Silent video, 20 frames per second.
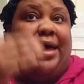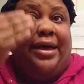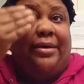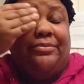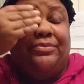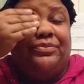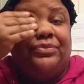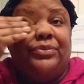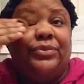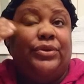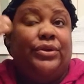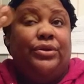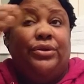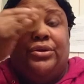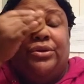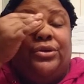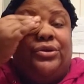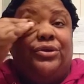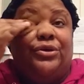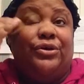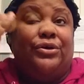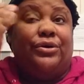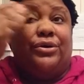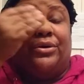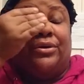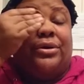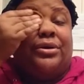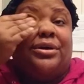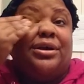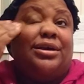that
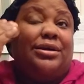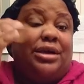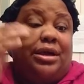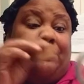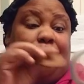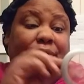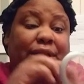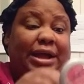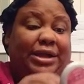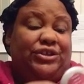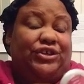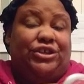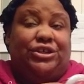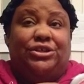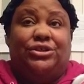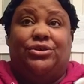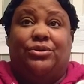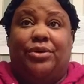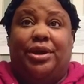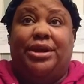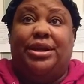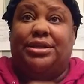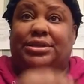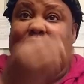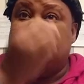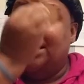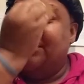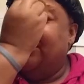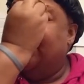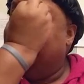your complexion during the
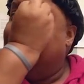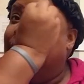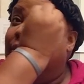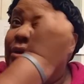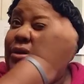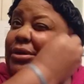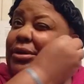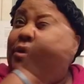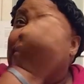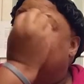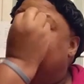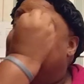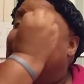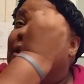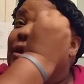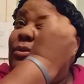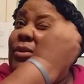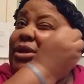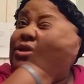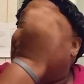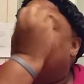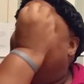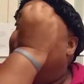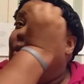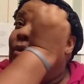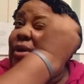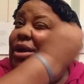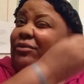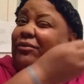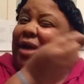summer, in the winter, I'm
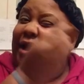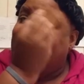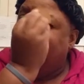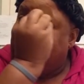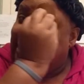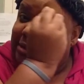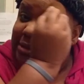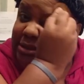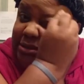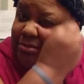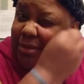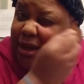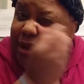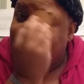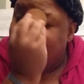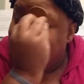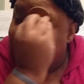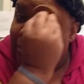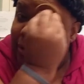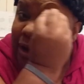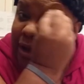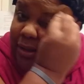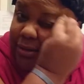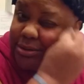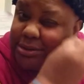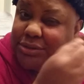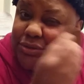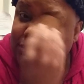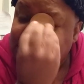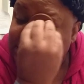going right into my
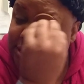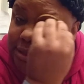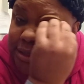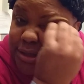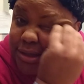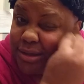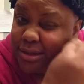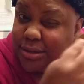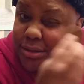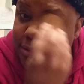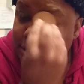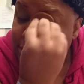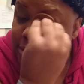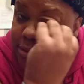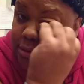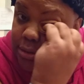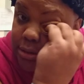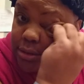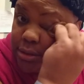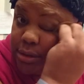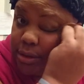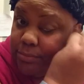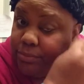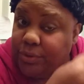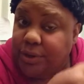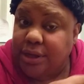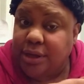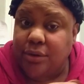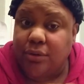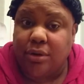eyebrows. As you see, I'm
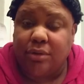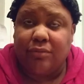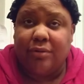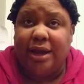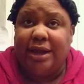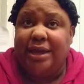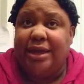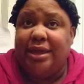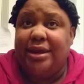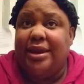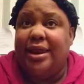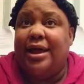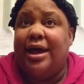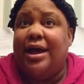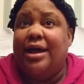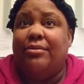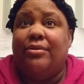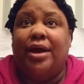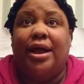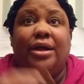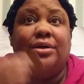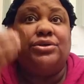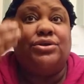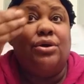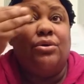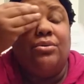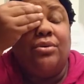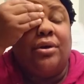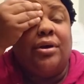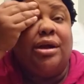putting it on right in the eyebrows.
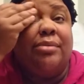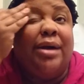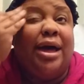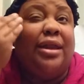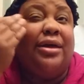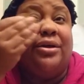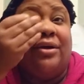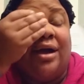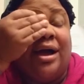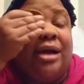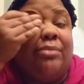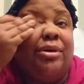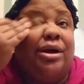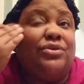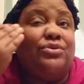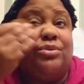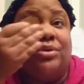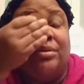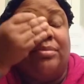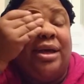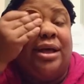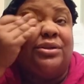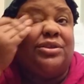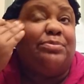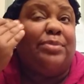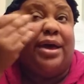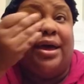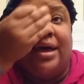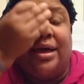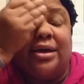Don't worry about it. Your eyebrows will bounce
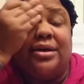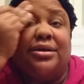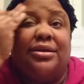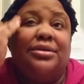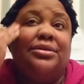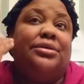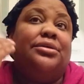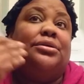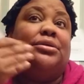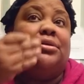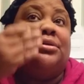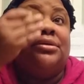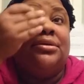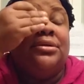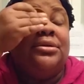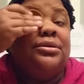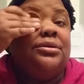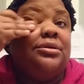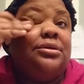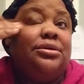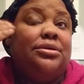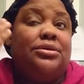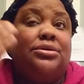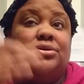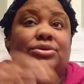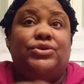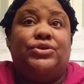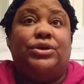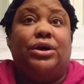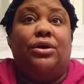back.
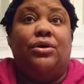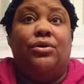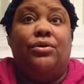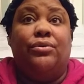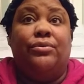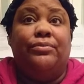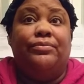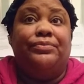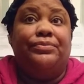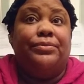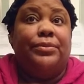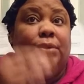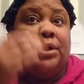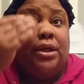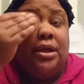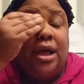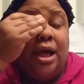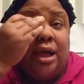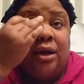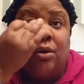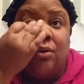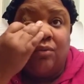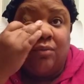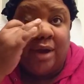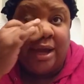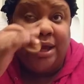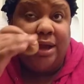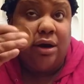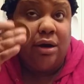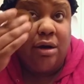So I go
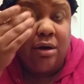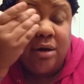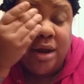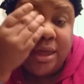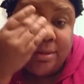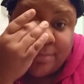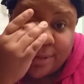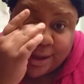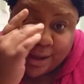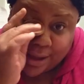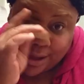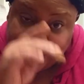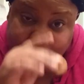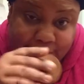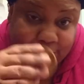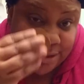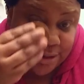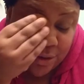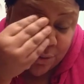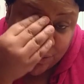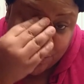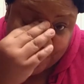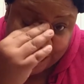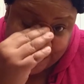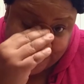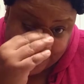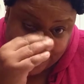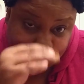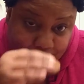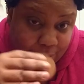right in my eye. Go
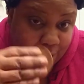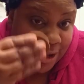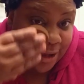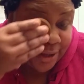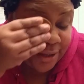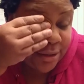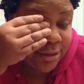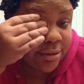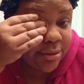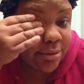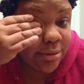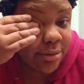right in your eye.